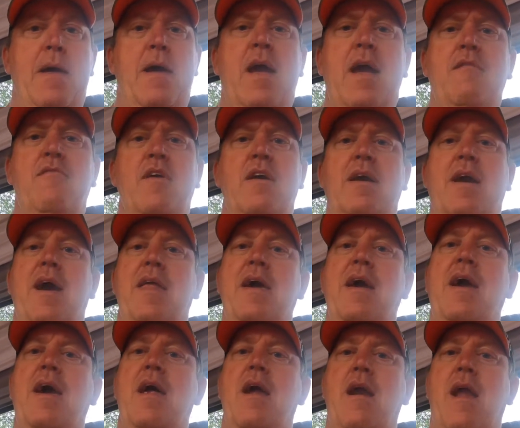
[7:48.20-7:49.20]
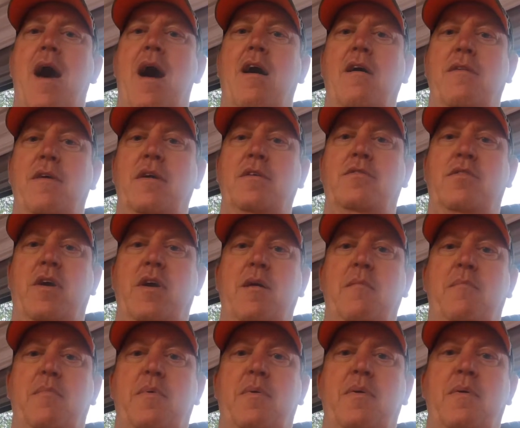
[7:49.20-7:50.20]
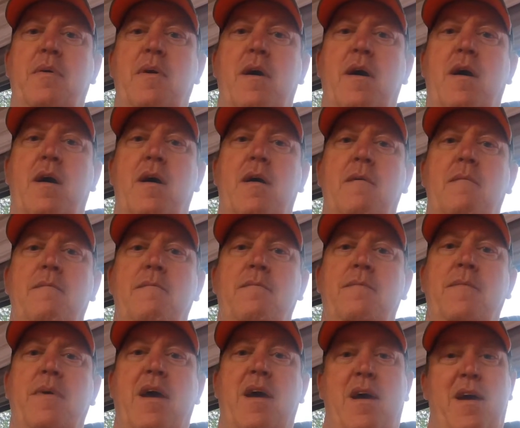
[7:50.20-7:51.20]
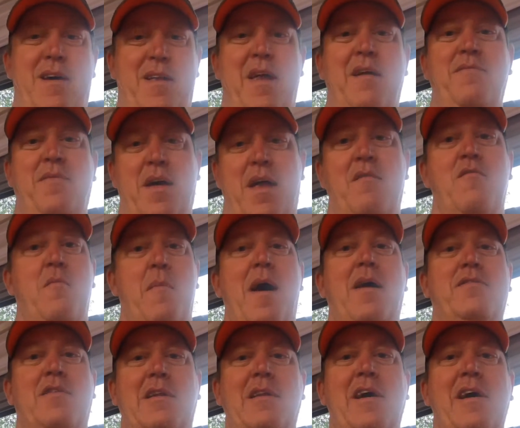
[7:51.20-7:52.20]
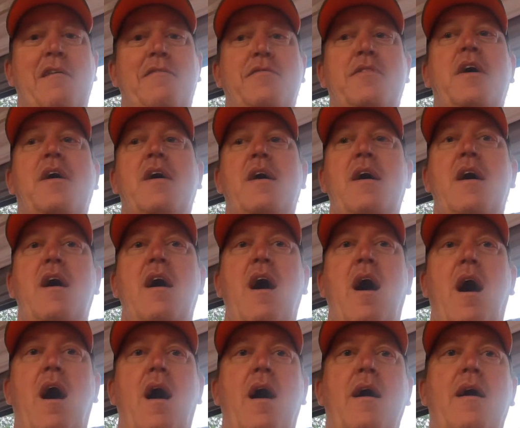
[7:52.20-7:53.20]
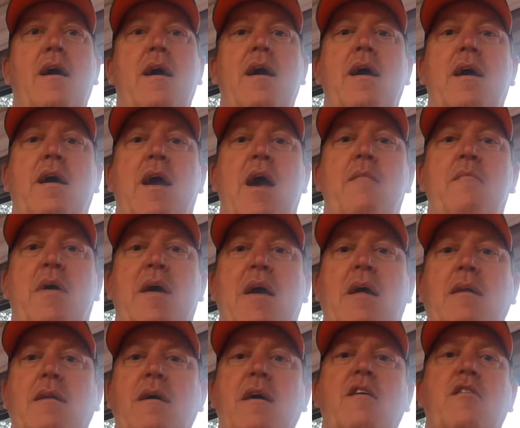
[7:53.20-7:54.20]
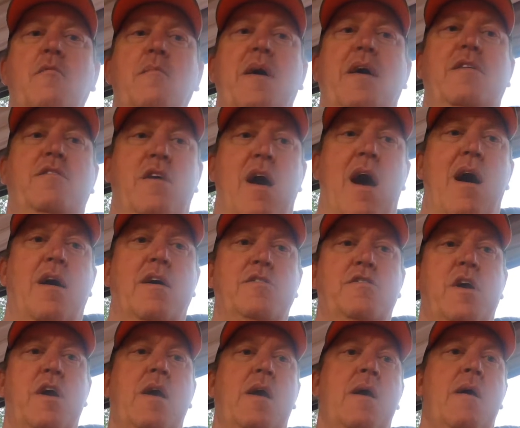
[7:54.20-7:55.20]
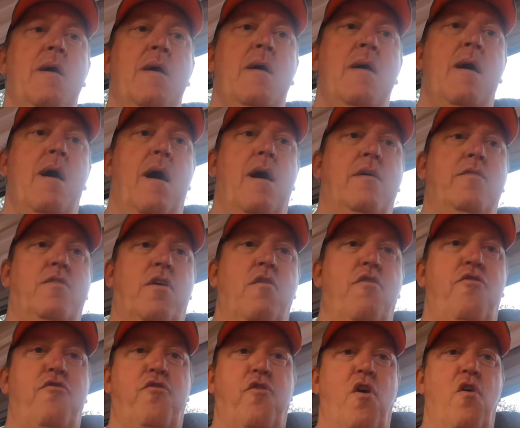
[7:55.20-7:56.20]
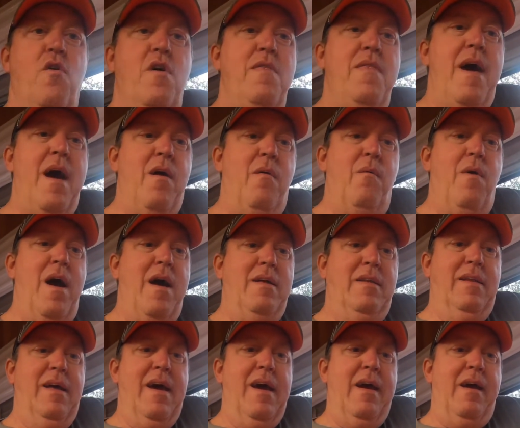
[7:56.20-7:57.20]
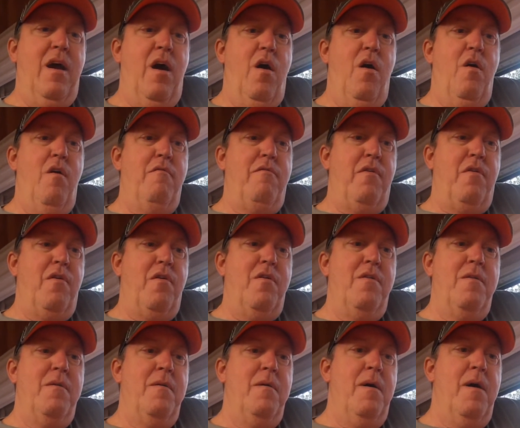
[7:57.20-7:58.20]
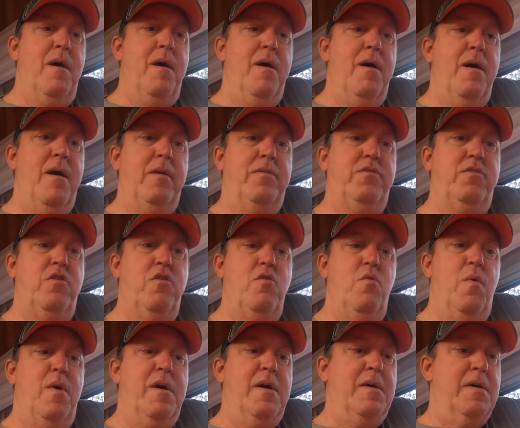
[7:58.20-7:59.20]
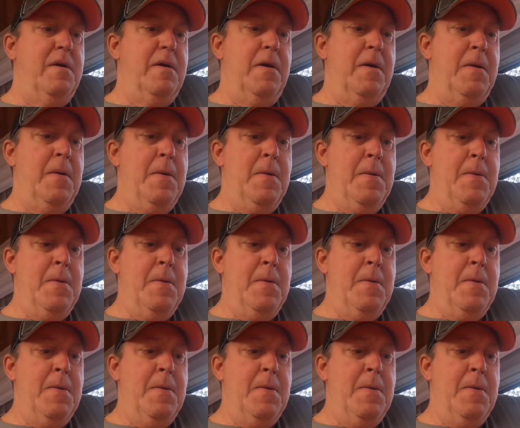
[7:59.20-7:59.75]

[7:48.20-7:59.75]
even getting in and out of the Jeep that I'm about to lift. It can be a little bit challenging. So throwing that right leg over a 2-wheeler,